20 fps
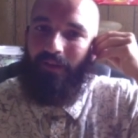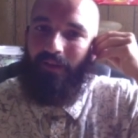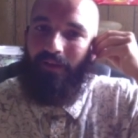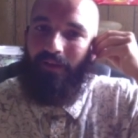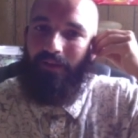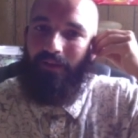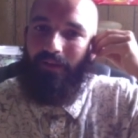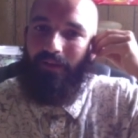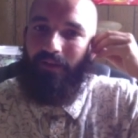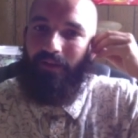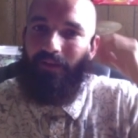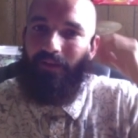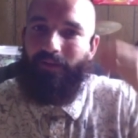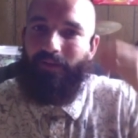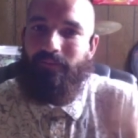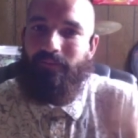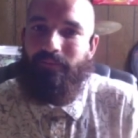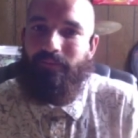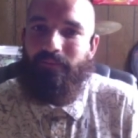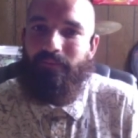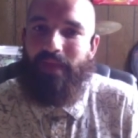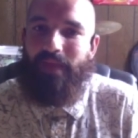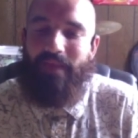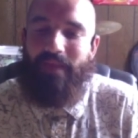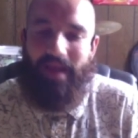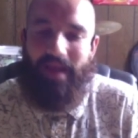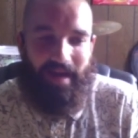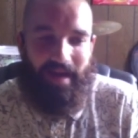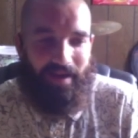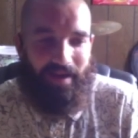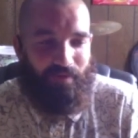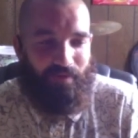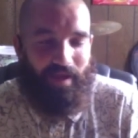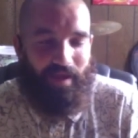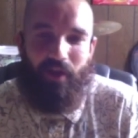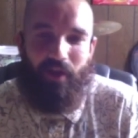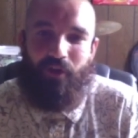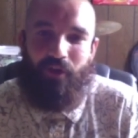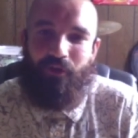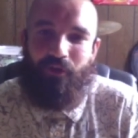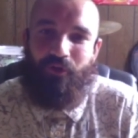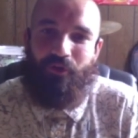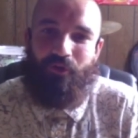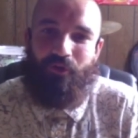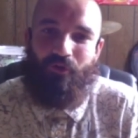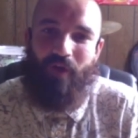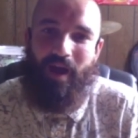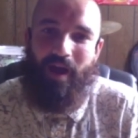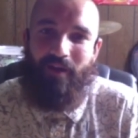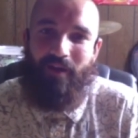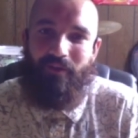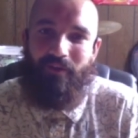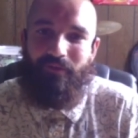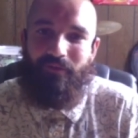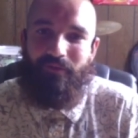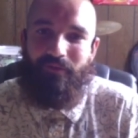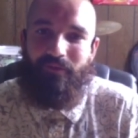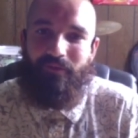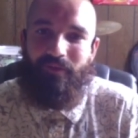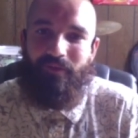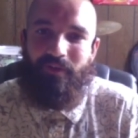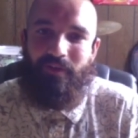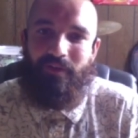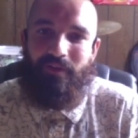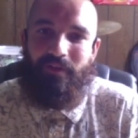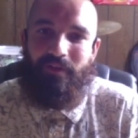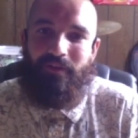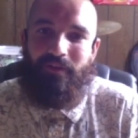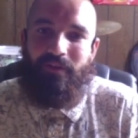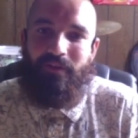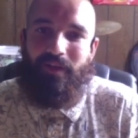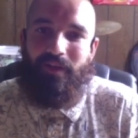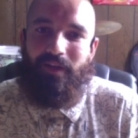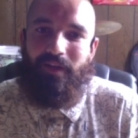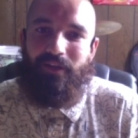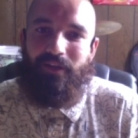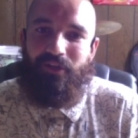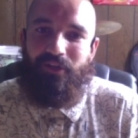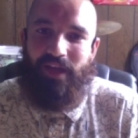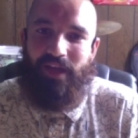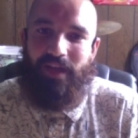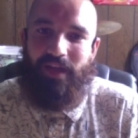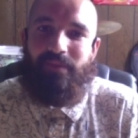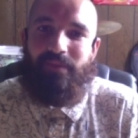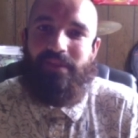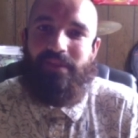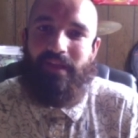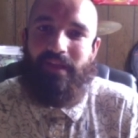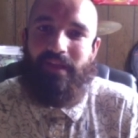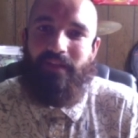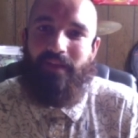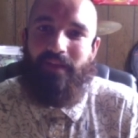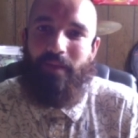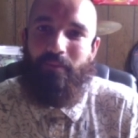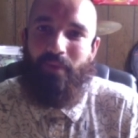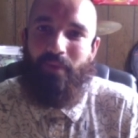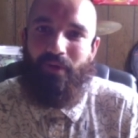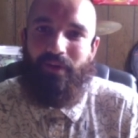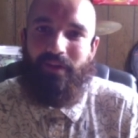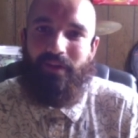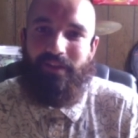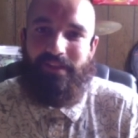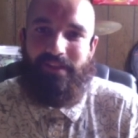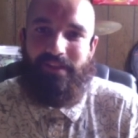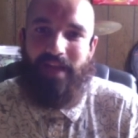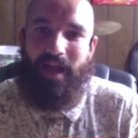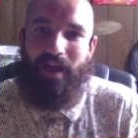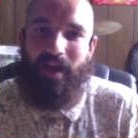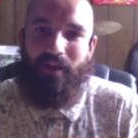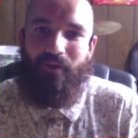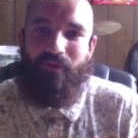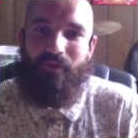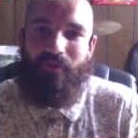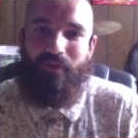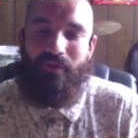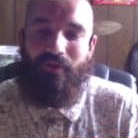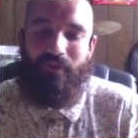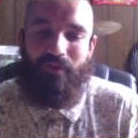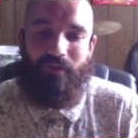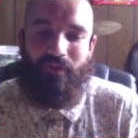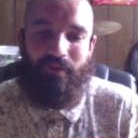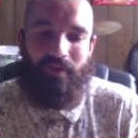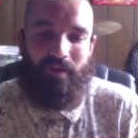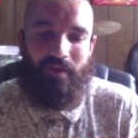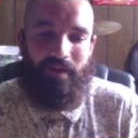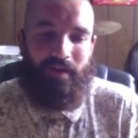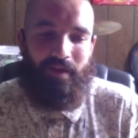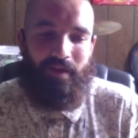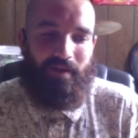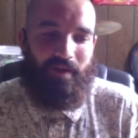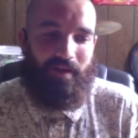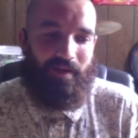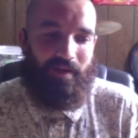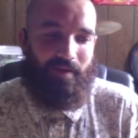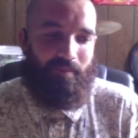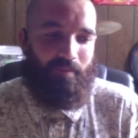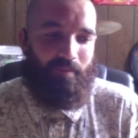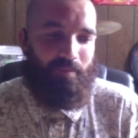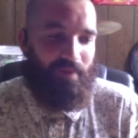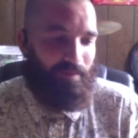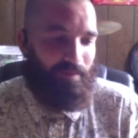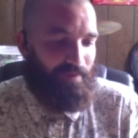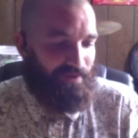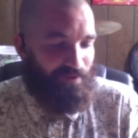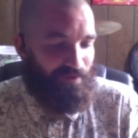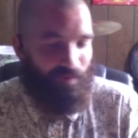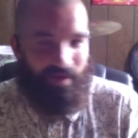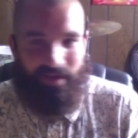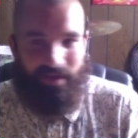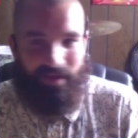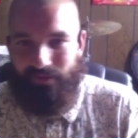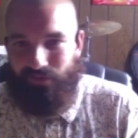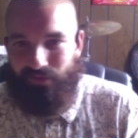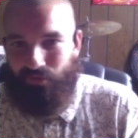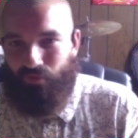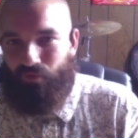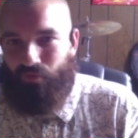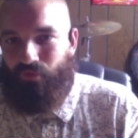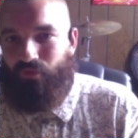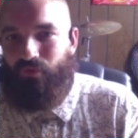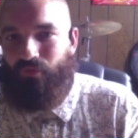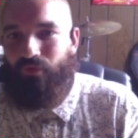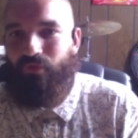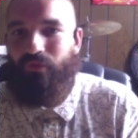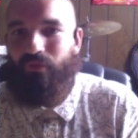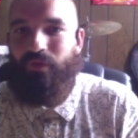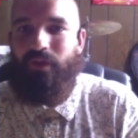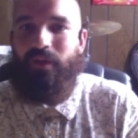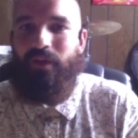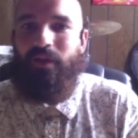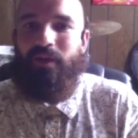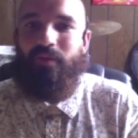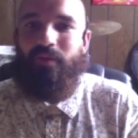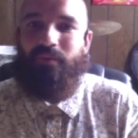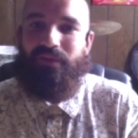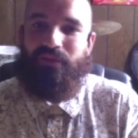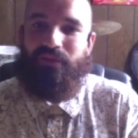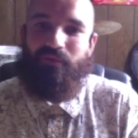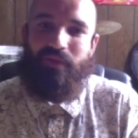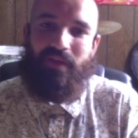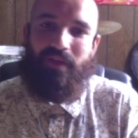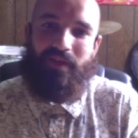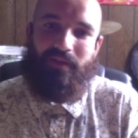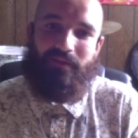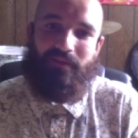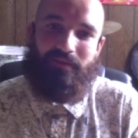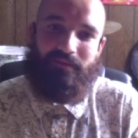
um, and that kind of like underground uh, jam scene that Berklee's got going on. Um, but between school, between